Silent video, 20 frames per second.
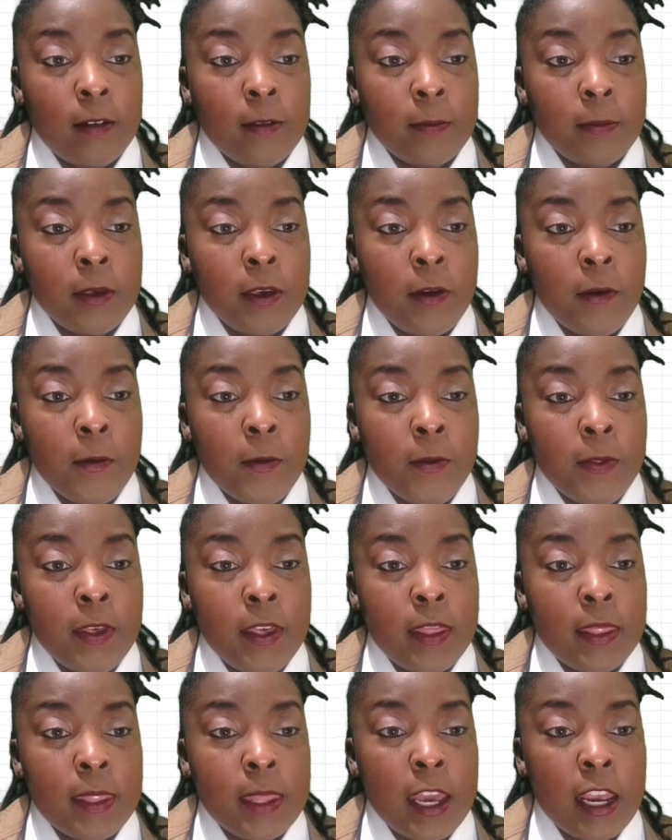The only
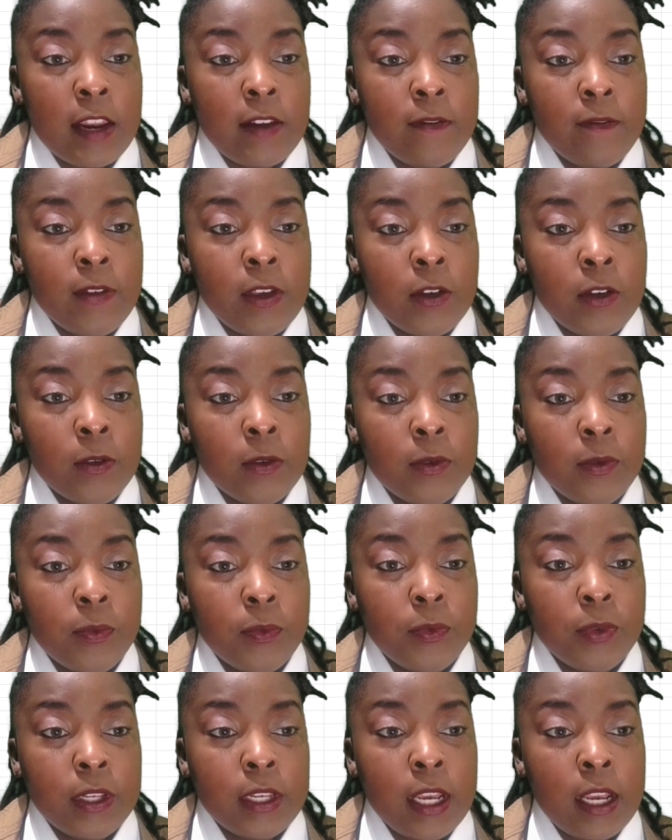next field,
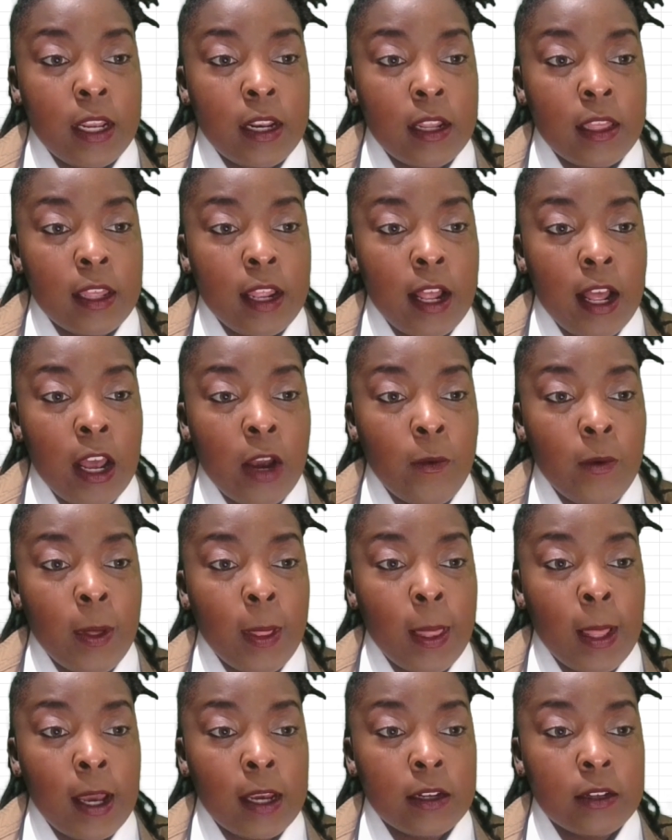the data that I would
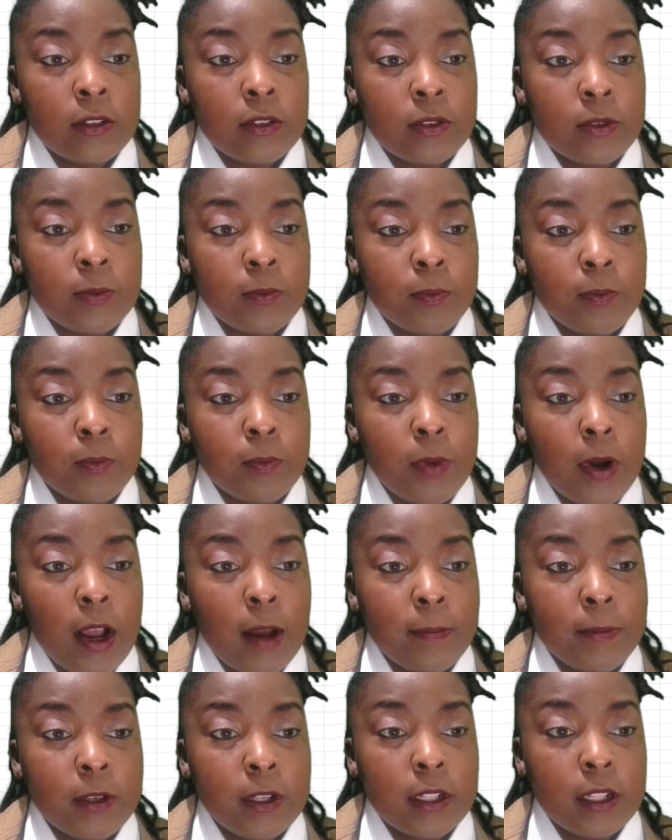like to
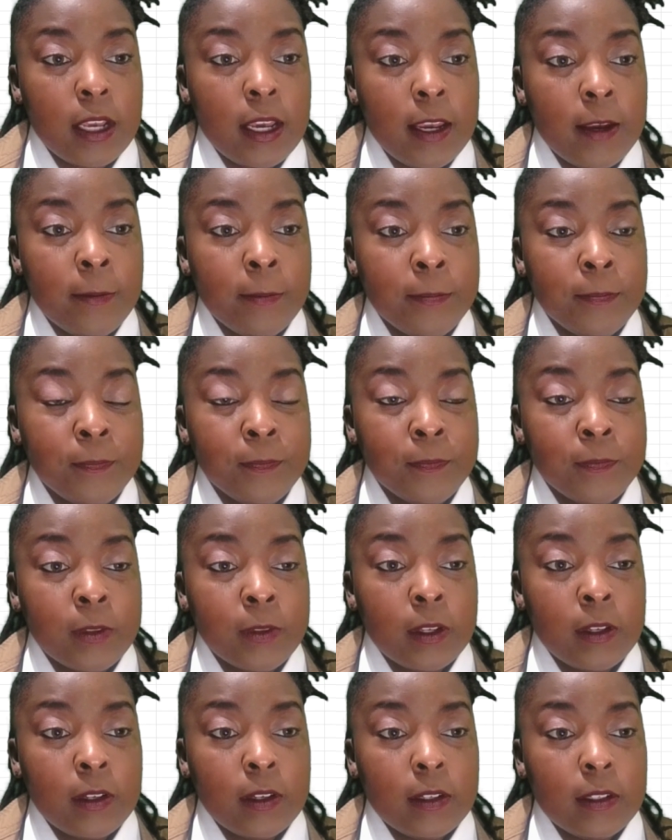populate
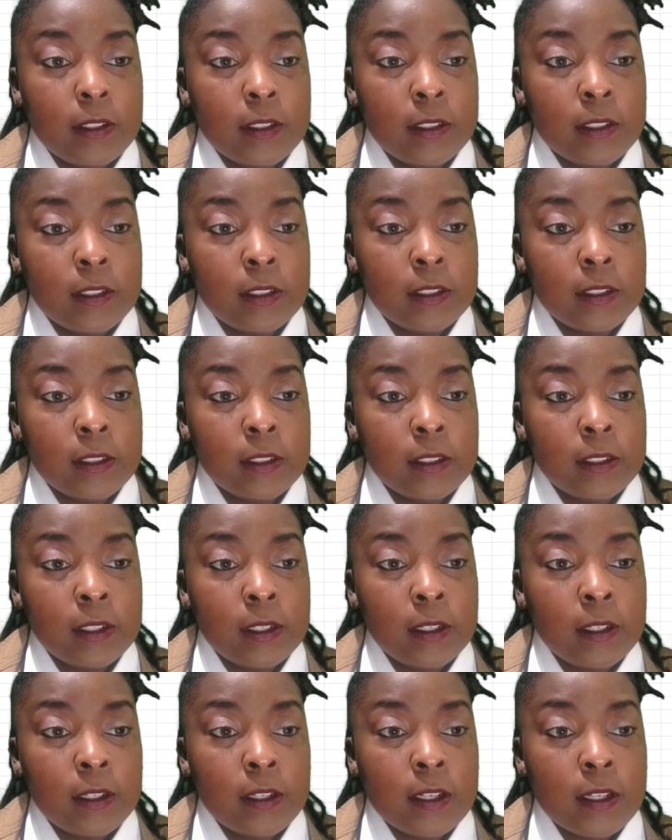
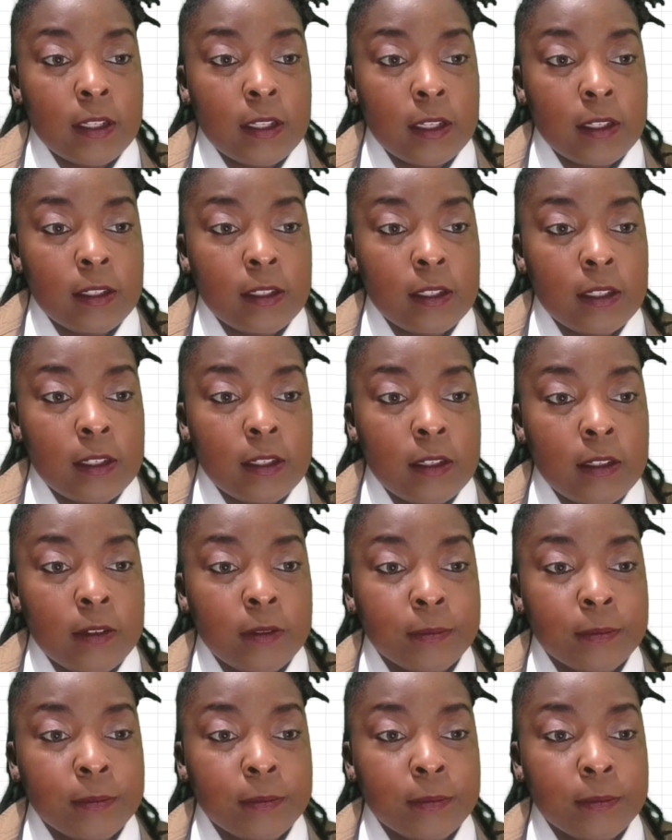is, let's see,